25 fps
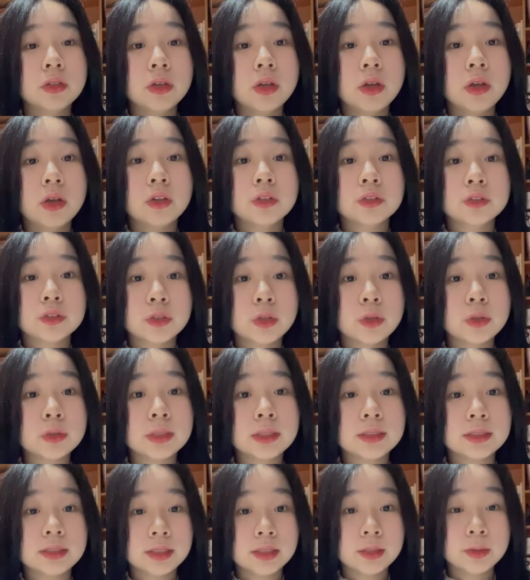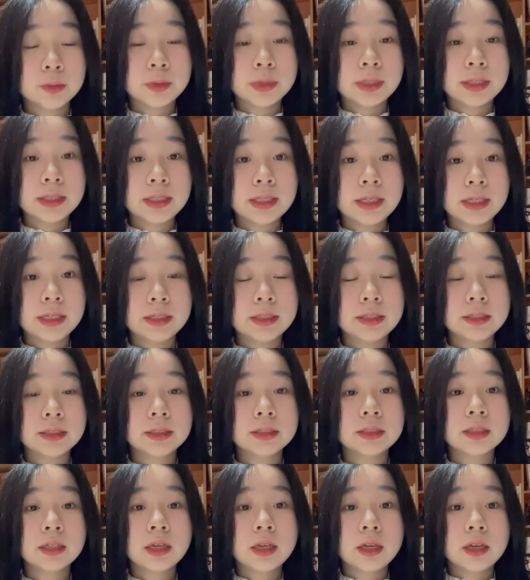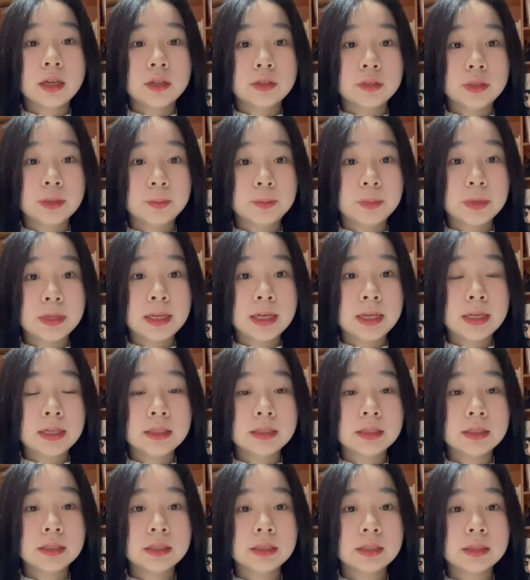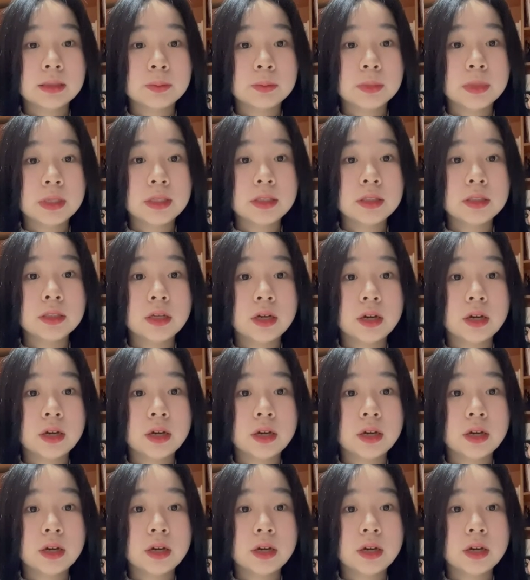So the third one is replacement